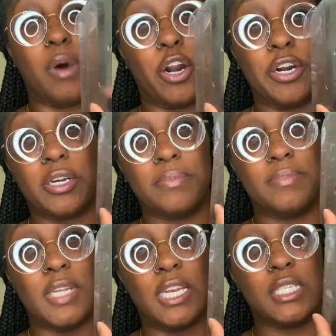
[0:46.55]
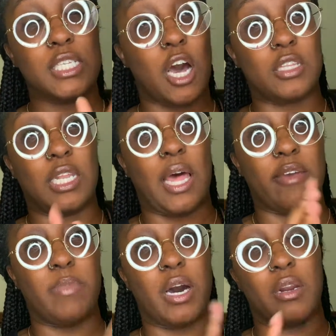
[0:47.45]
mark. Now, this is called the
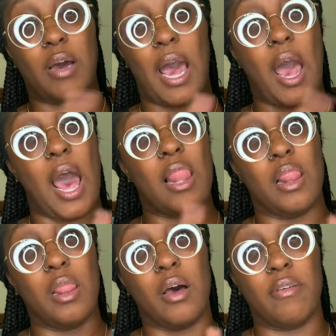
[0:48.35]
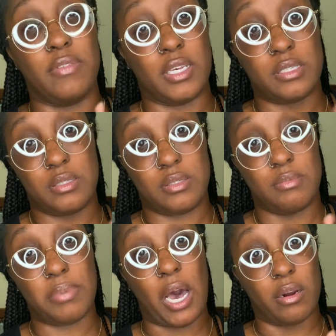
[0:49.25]
Life bottle. I love this
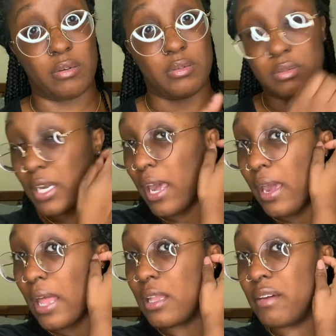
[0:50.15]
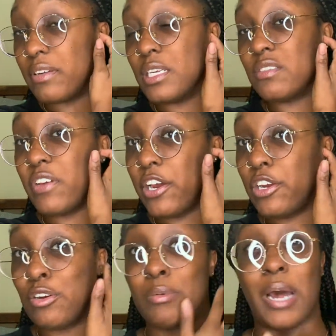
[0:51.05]
bottle. Okay, I love it. It's very
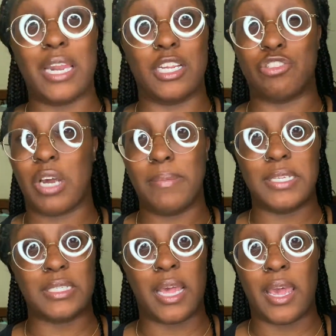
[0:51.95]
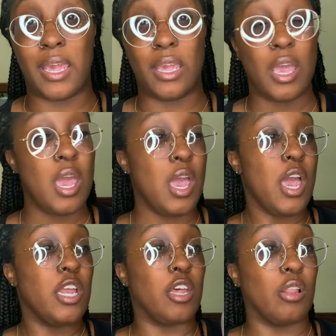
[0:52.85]
durable. I done dropped this thing.
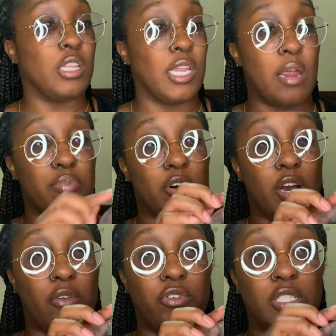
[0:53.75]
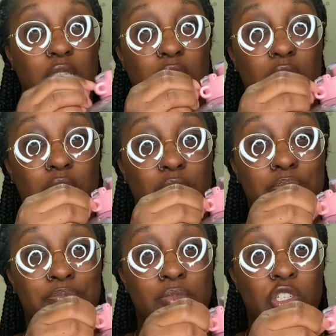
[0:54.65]
The only thing that broke off was the little
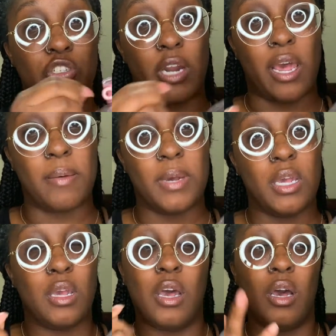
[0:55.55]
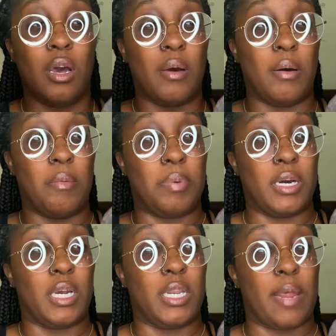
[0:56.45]
strap,
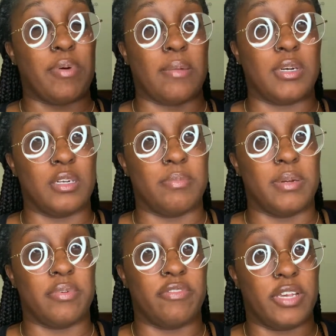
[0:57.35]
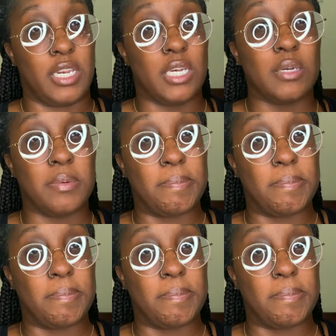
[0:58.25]
but that probably could have been prevented.